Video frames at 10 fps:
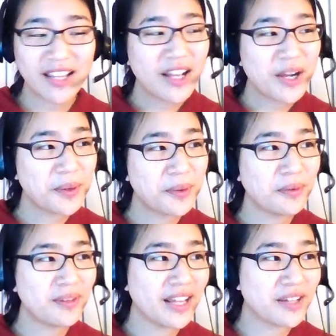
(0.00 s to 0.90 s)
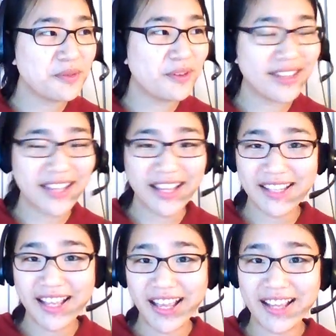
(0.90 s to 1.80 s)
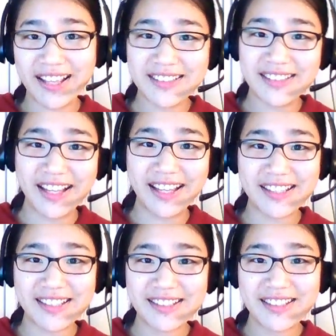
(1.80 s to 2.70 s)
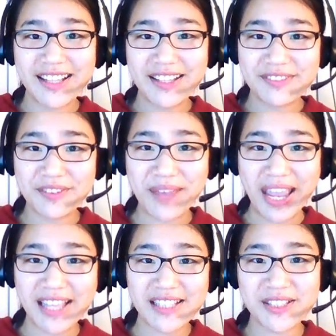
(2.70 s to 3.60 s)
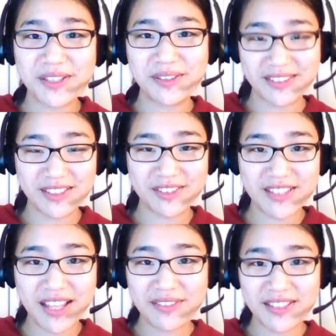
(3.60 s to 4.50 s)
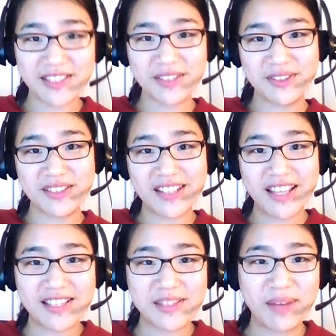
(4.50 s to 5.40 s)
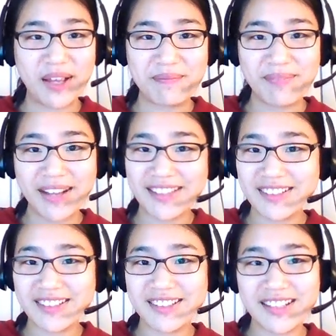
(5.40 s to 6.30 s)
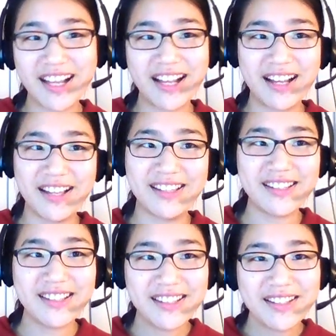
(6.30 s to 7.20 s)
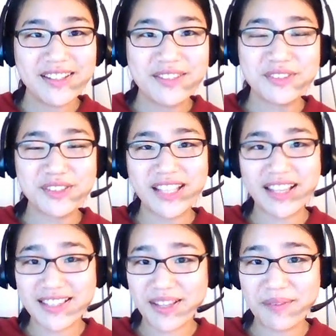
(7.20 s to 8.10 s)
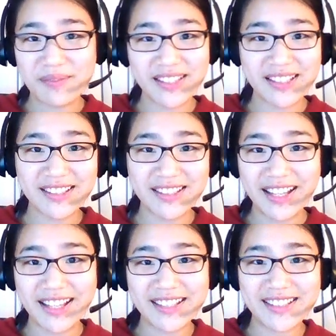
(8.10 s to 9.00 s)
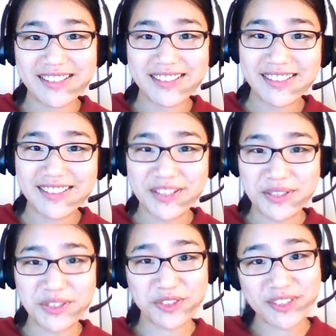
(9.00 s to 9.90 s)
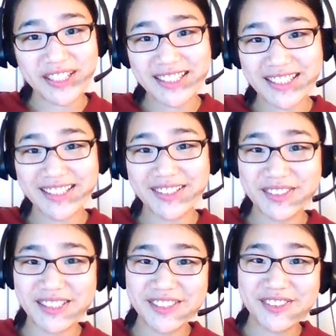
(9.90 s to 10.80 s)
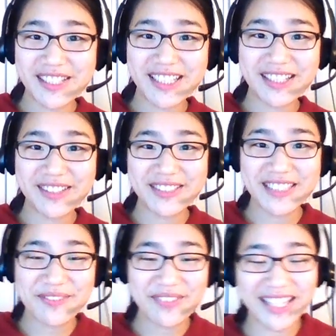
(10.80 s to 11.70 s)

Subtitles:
or like when I had like from 8 stones to 7 stones against my mother, I would get something like, treat or cookie or something.